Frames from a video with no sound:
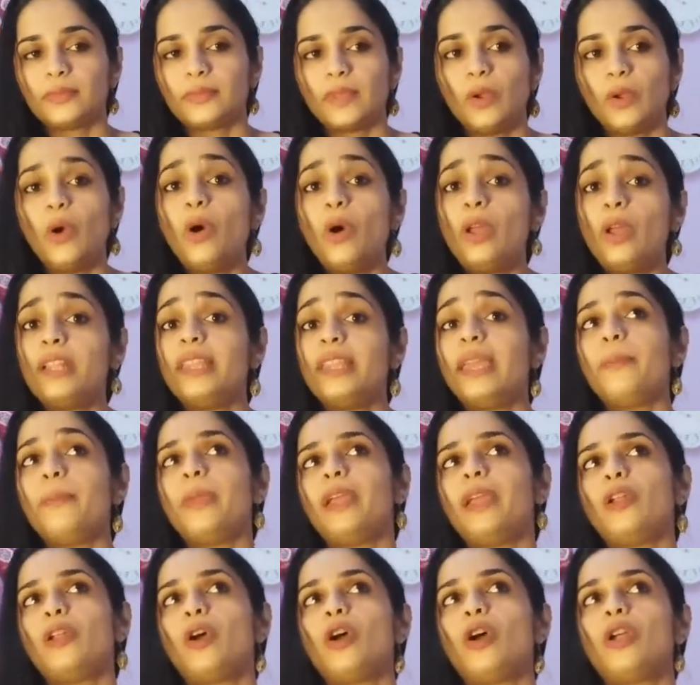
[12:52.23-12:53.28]
or they
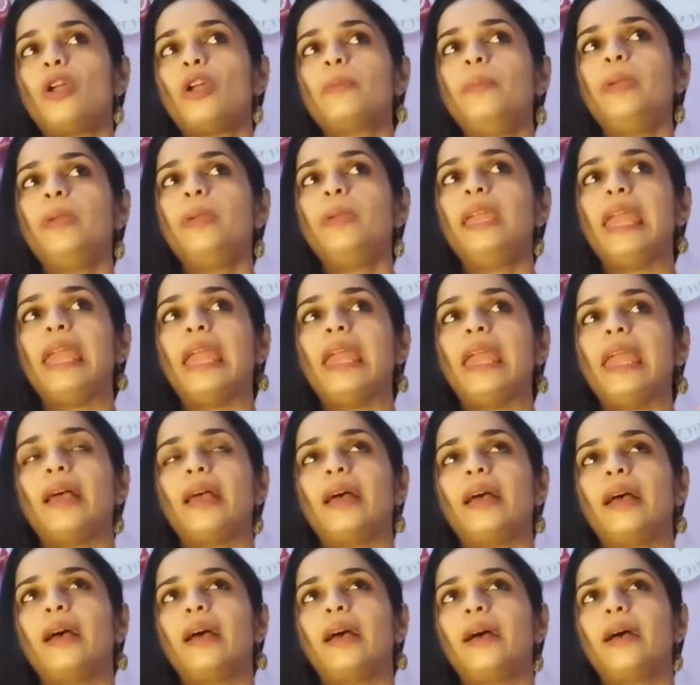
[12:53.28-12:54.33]
may not be
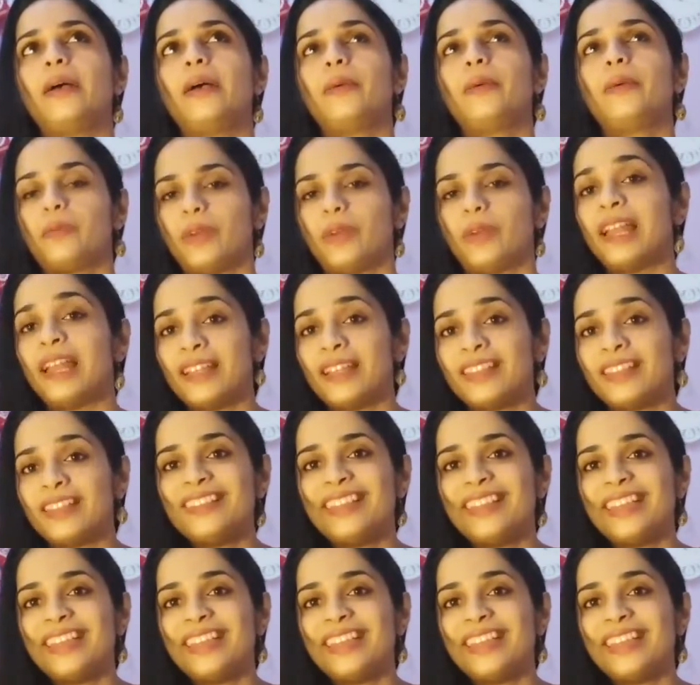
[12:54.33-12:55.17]
another